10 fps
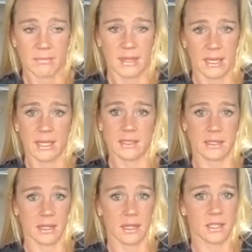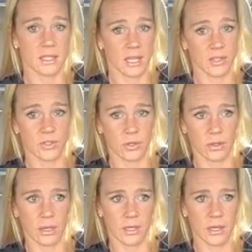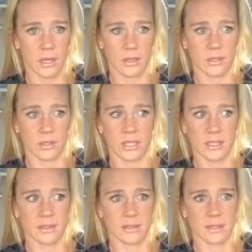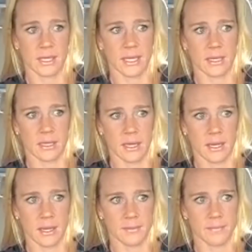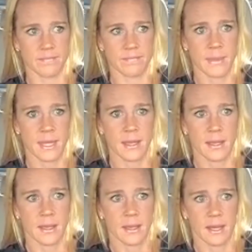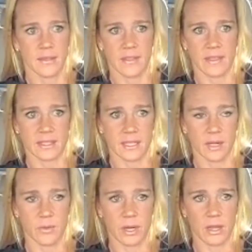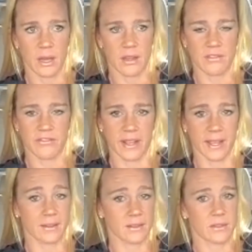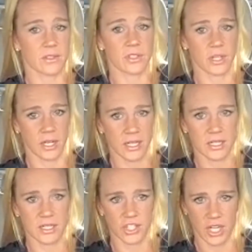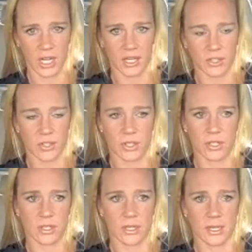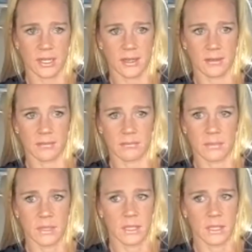And it started to take a toll on, on Nunes. And um, I think that's kind of where a lot of the fight started to change. Um,